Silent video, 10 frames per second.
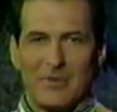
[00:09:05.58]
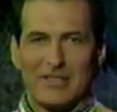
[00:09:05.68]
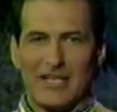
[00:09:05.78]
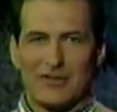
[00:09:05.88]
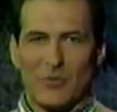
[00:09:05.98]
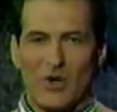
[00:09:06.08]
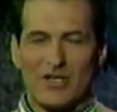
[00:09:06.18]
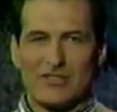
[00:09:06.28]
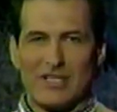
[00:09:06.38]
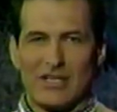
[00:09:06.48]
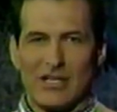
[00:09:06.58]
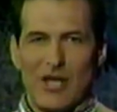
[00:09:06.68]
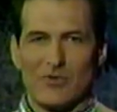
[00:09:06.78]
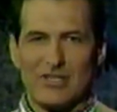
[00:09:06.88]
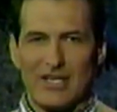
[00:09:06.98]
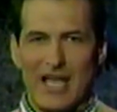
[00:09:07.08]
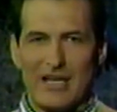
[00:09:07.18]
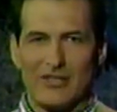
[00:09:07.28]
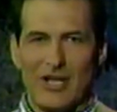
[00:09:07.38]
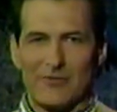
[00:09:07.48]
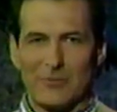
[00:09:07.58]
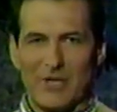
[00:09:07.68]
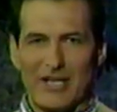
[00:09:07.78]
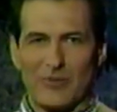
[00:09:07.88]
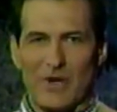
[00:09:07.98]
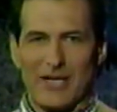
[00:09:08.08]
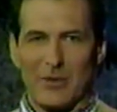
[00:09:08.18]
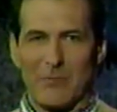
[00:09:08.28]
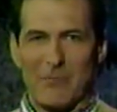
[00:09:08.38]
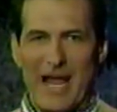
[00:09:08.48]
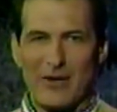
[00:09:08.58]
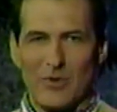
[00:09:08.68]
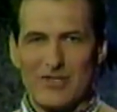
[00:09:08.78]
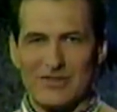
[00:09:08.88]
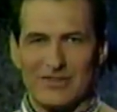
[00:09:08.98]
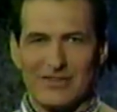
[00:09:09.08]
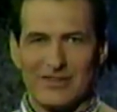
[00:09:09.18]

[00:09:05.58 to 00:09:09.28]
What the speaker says: But to get the words that close the gate, you have to play the record backwards?